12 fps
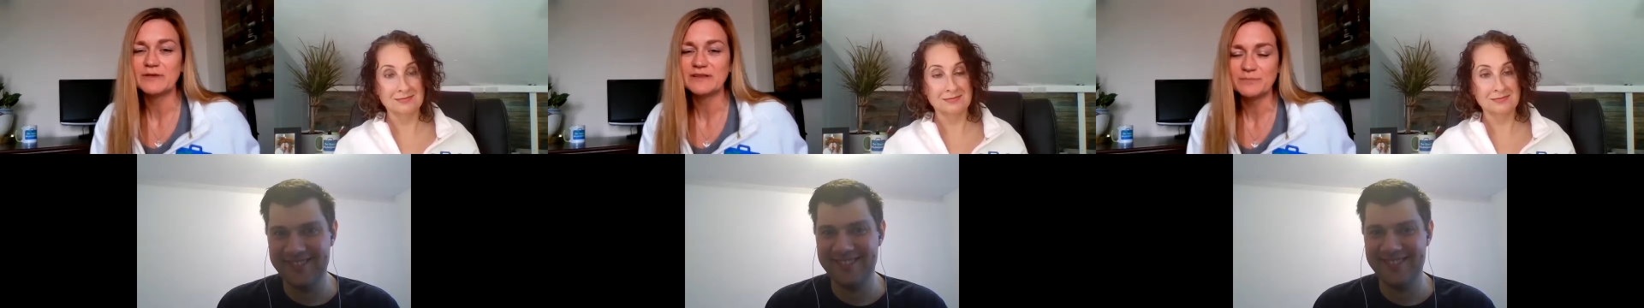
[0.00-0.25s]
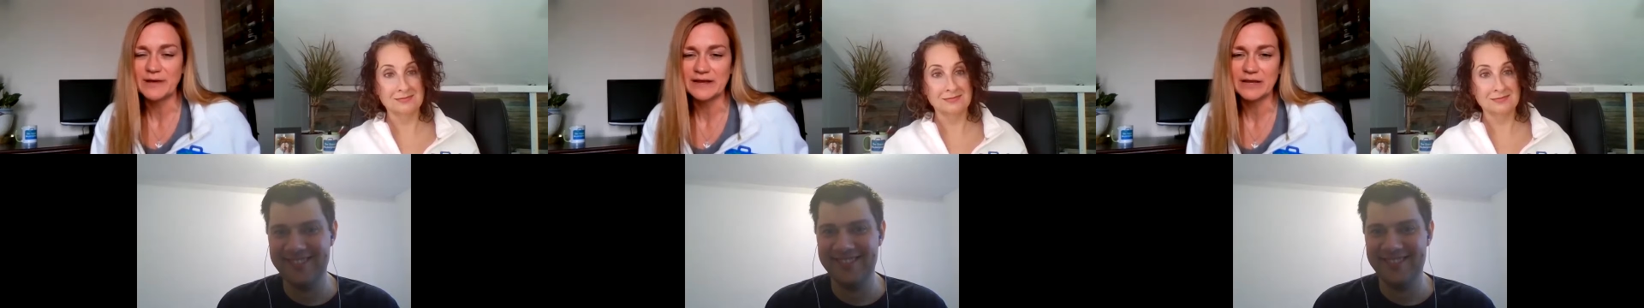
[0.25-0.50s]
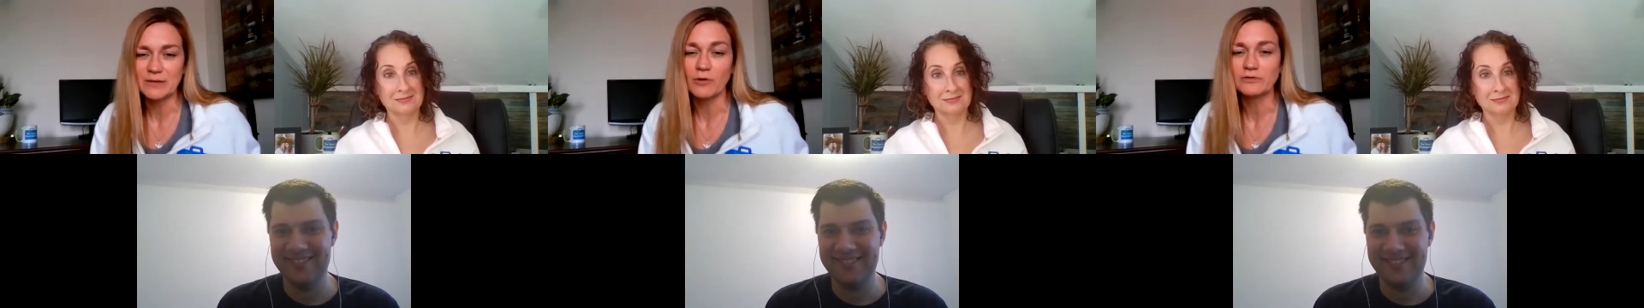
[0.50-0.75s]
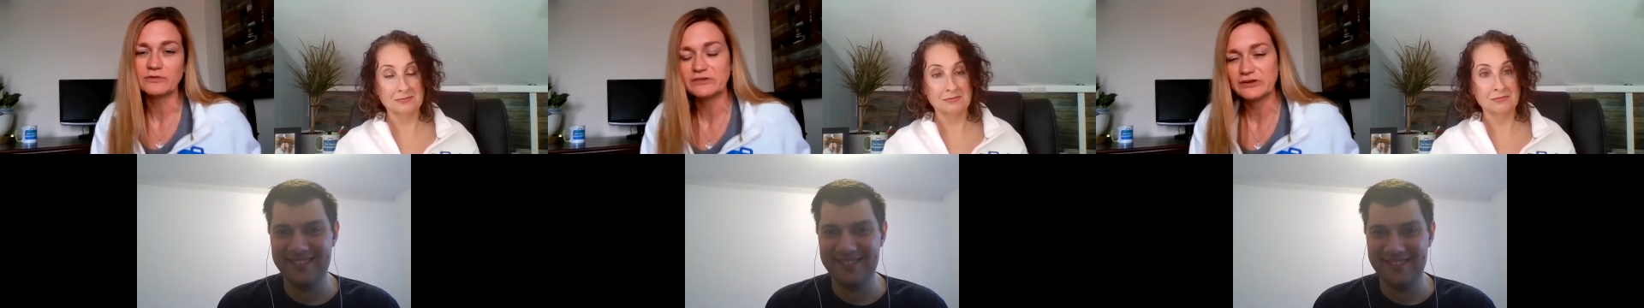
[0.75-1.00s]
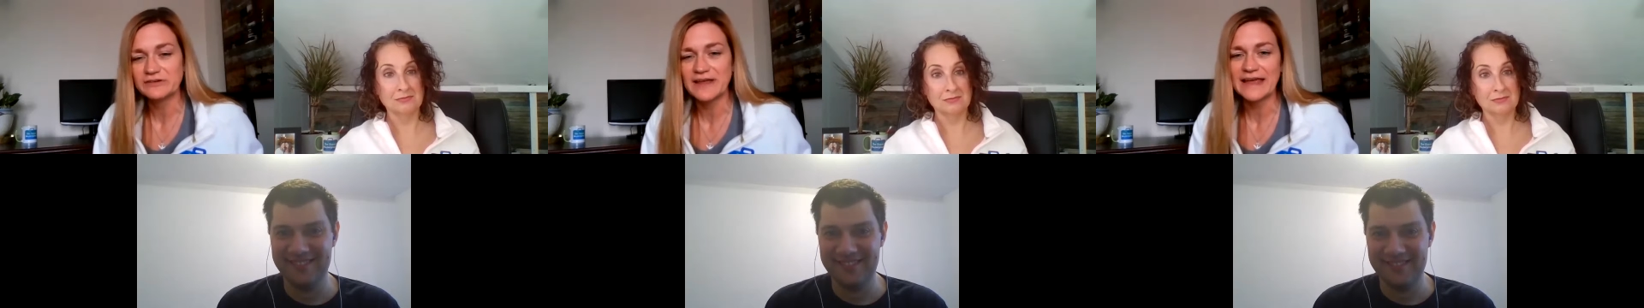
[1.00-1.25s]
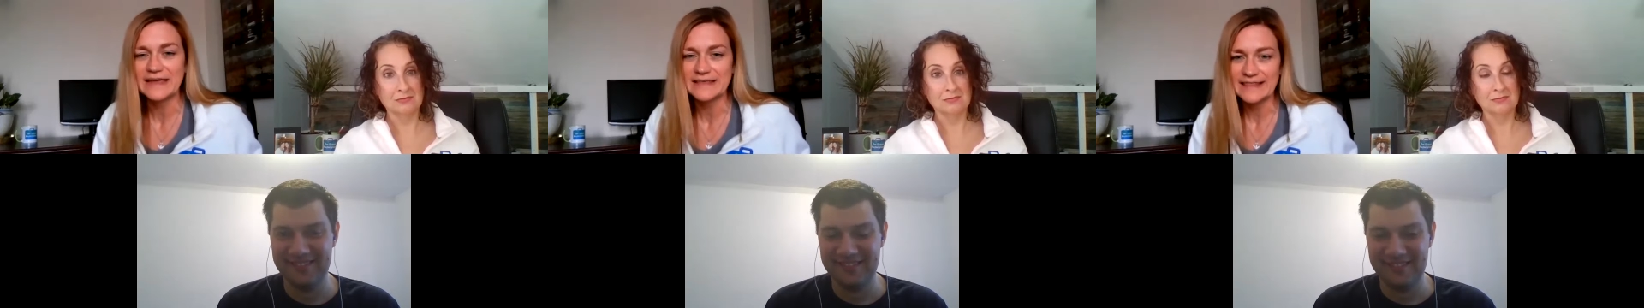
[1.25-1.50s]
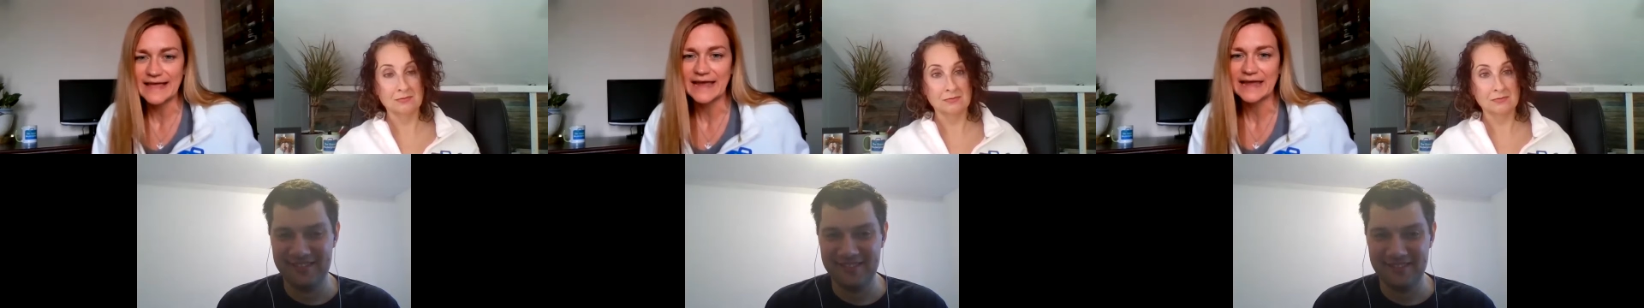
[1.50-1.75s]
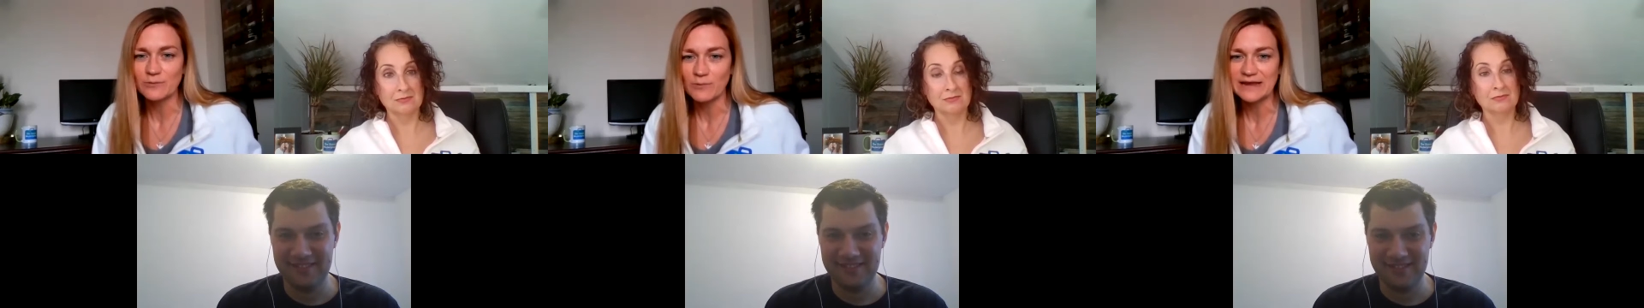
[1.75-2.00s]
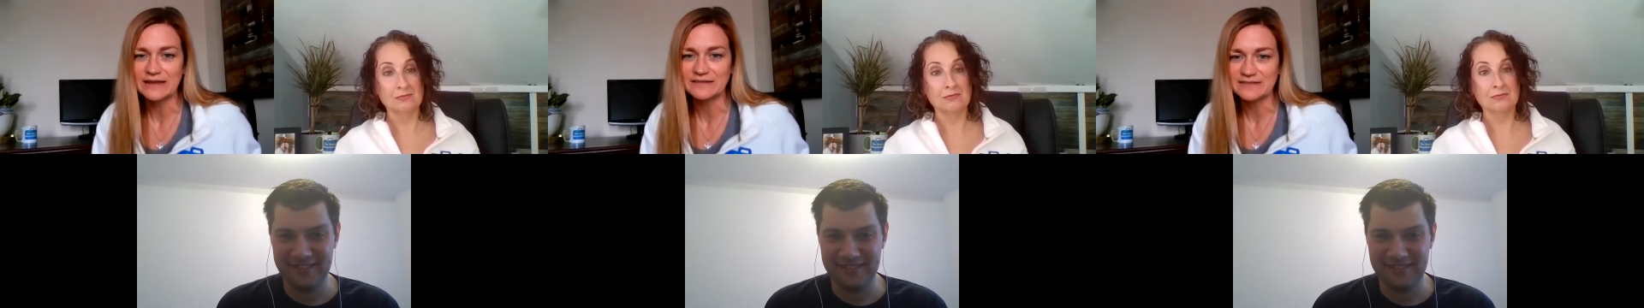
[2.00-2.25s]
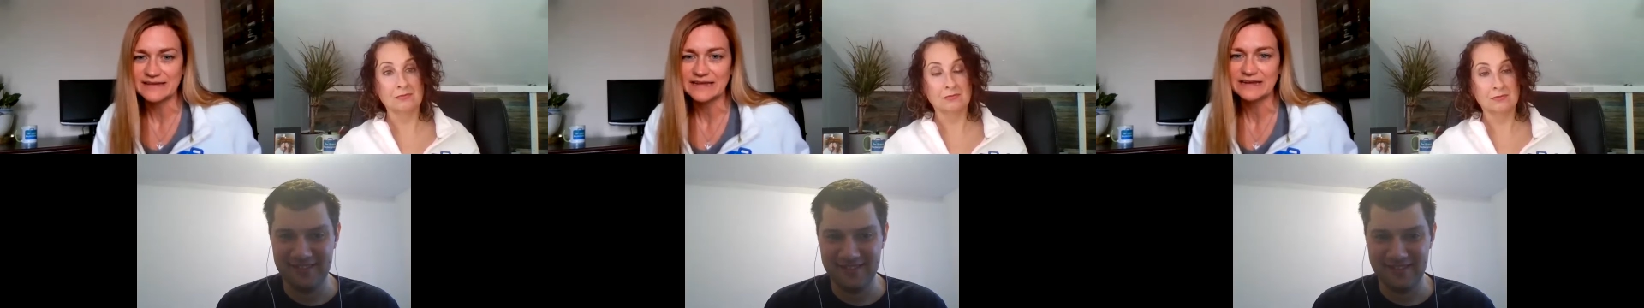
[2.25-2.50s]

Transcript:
Speaker 1: could be spending most of your day in line waiting to